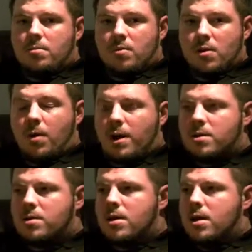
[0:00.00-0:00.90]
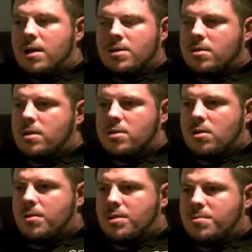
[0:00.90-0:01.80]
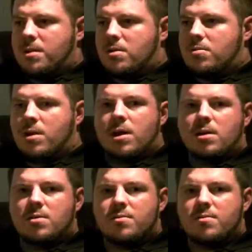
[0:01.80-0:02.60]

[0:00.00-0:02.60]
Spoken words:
request. He's always been great